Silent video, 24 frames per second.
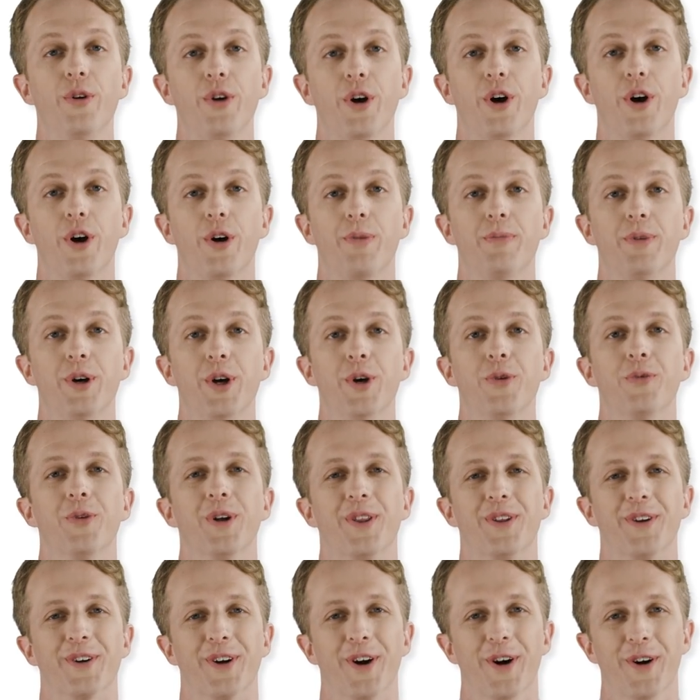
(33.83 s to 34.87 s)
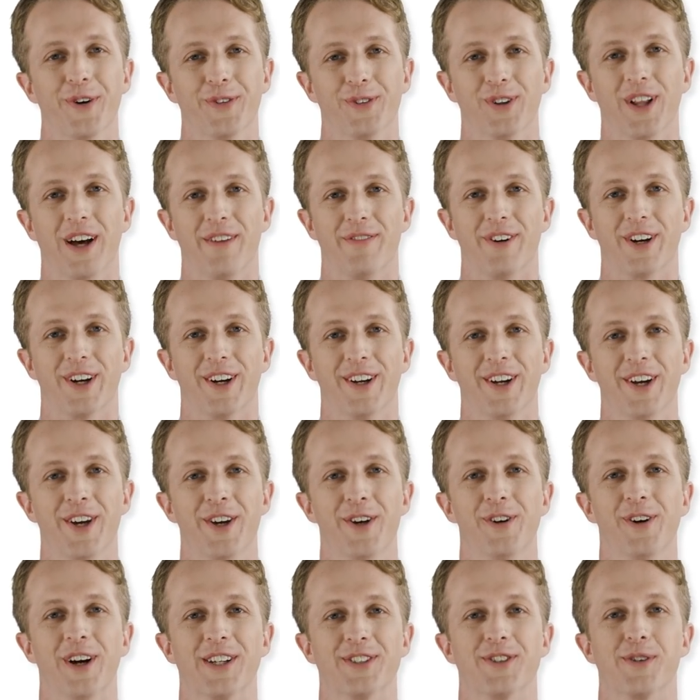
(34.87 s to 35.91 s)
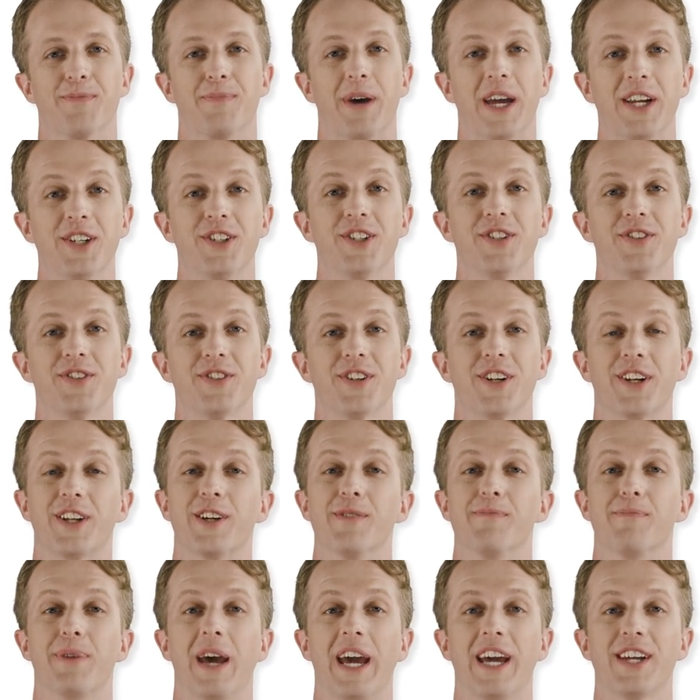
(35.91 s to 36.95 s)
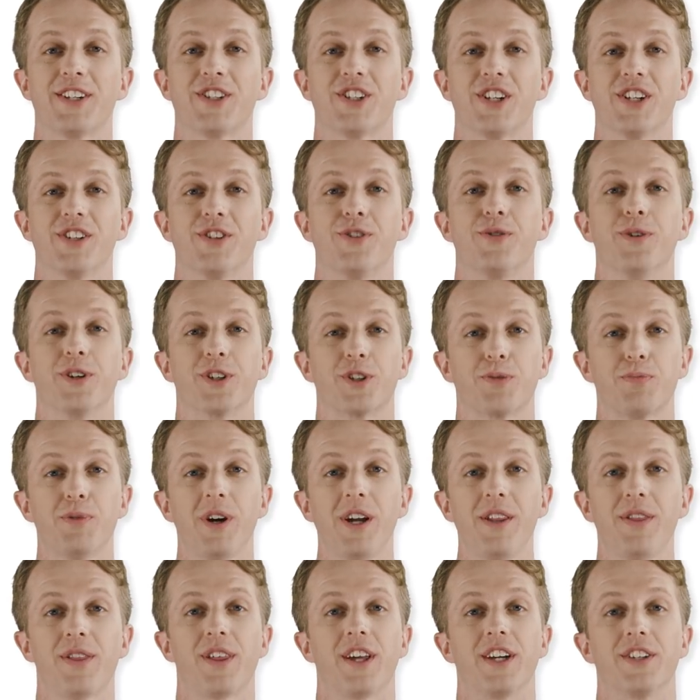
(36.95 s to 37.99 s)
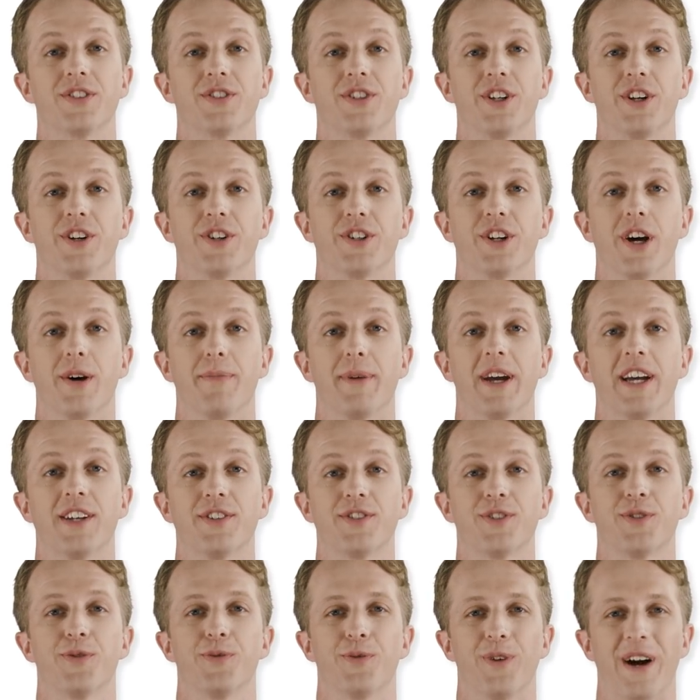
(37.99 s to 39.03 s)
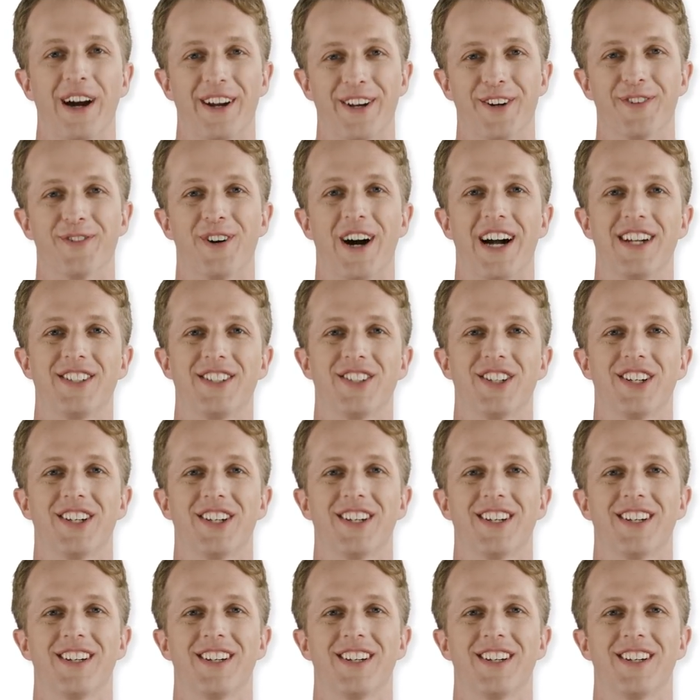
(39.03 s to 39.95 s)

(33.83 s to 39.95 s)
own home with your own lover, who has the patience and compassion to explain things to your dumbass while you're watching.